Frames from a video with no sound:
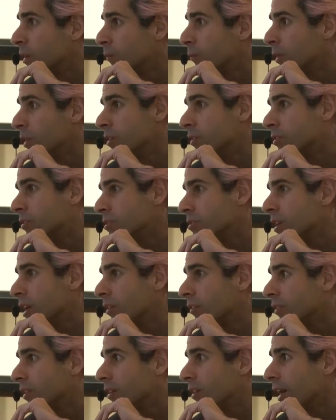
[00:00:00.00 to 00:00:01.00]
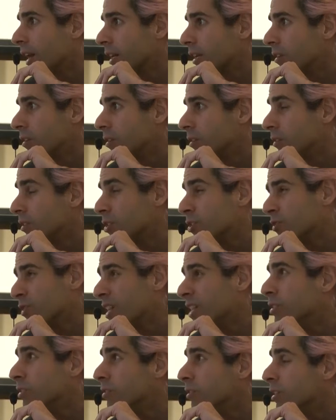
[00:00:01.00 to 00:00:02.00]
But it turns out that like the
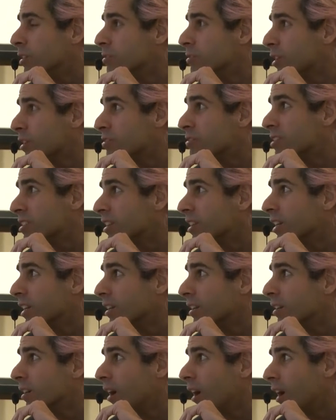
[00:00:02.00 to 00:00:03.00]
trade unions are sitting